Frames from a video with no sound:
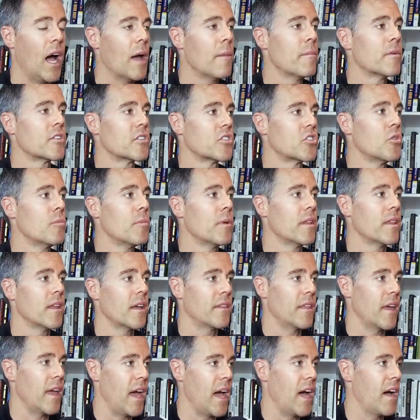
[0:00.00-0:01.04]
I'm assuming
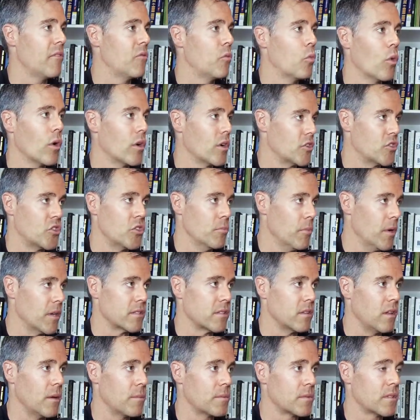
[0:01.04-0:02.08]
that they have one or two
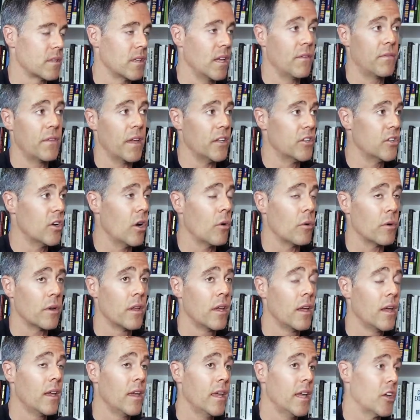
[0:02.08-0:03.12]
muscle ups. If they don't,
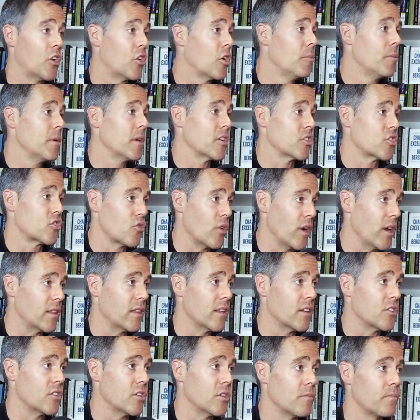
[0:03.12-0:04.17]
it could be a
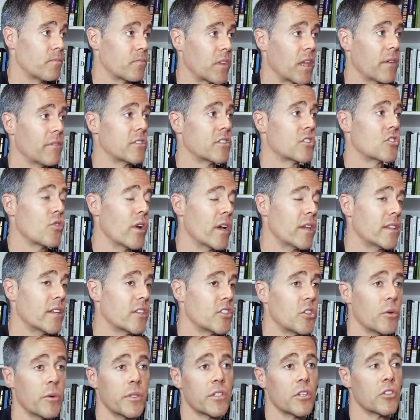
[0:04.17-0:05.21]
strength issue. If it's a strength
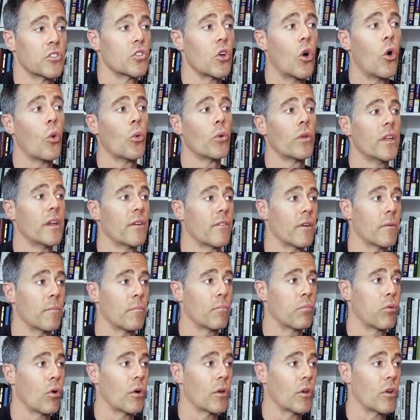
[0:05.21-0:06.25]
issue, it's a totally
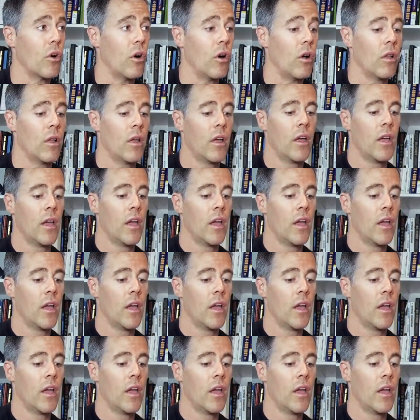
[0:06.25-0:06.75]
different protocol.